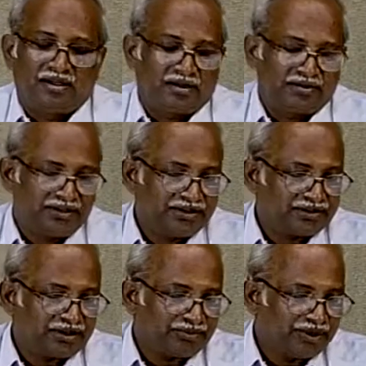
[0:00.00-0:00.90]
Now, this is
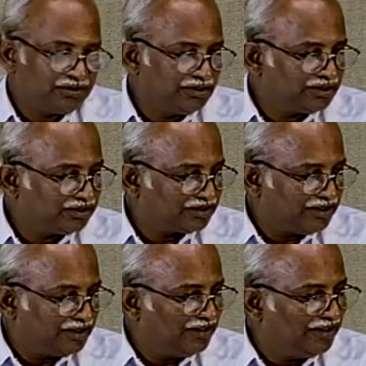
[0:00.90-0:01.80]
something which is
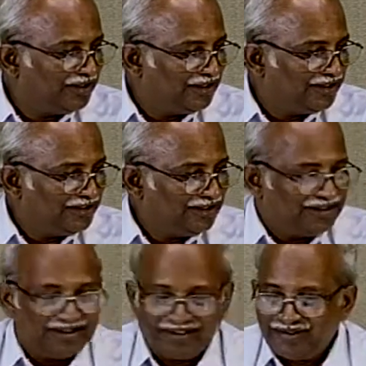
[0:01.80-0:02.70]

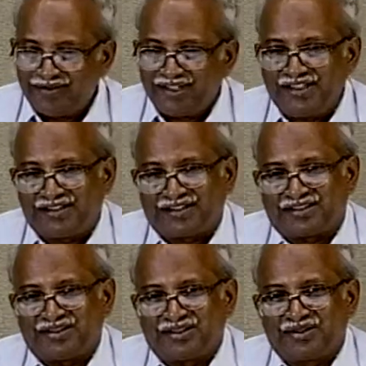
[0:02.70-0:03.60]
very
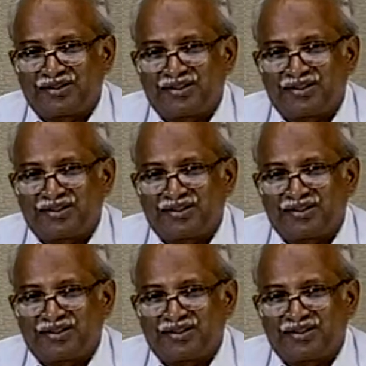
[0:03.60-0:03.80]
interesting.